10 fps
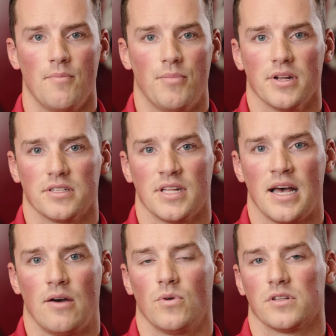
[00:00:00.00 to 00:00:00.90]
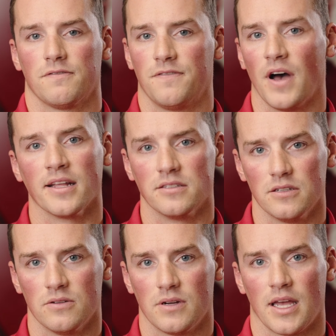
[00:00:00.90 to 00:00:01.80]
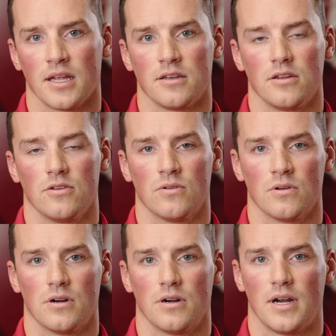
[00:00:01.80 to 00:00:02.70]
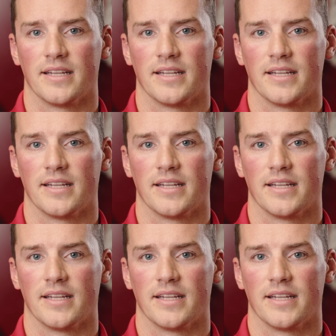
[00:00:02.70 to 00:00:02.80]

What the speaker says: but it's not what defines you, and your